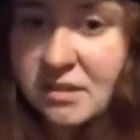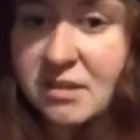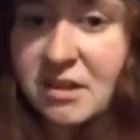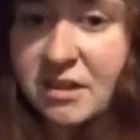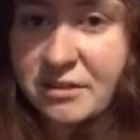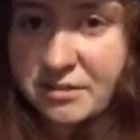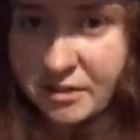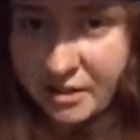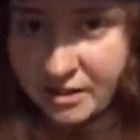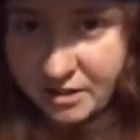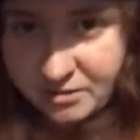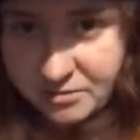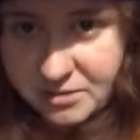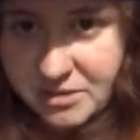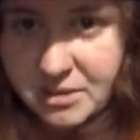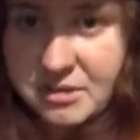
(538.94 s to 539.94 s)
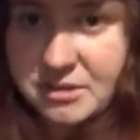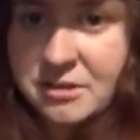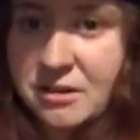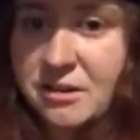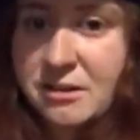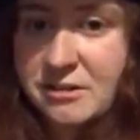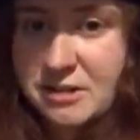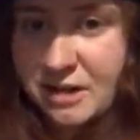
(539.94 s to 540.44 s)
I thought it was a
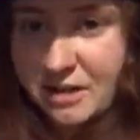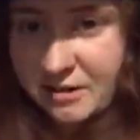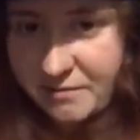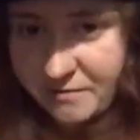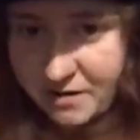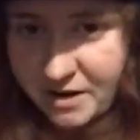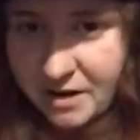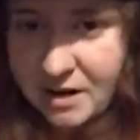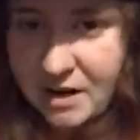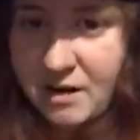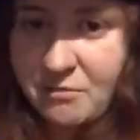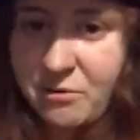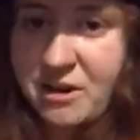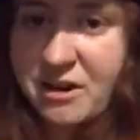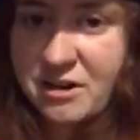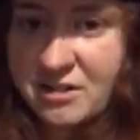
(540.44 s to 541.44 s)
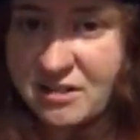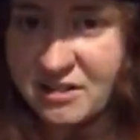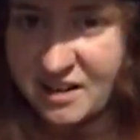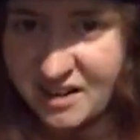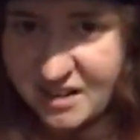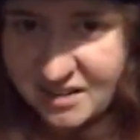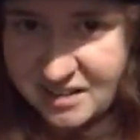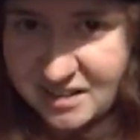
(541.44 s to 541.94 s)
dark, terrifying, weird,
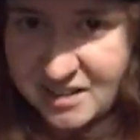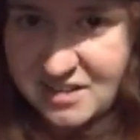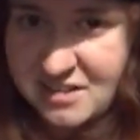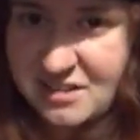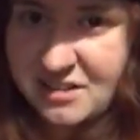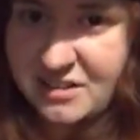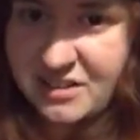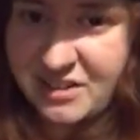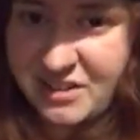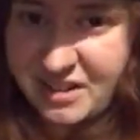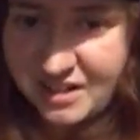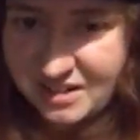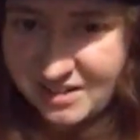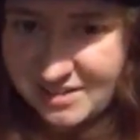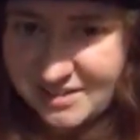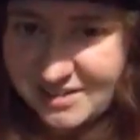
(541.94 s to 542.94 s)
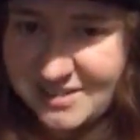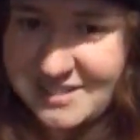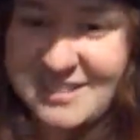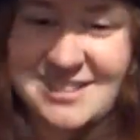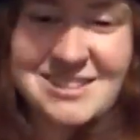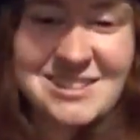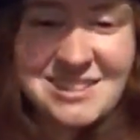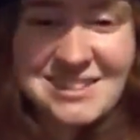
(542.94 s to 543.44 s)
not as good as
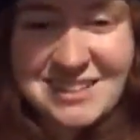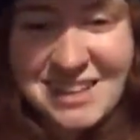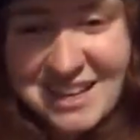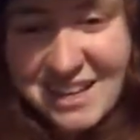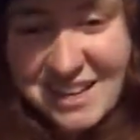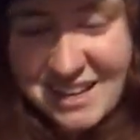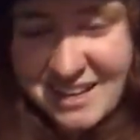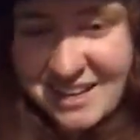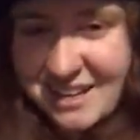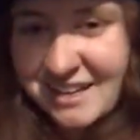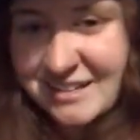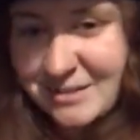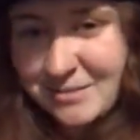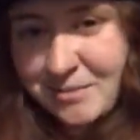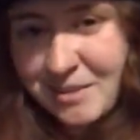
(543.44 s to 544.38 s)
A New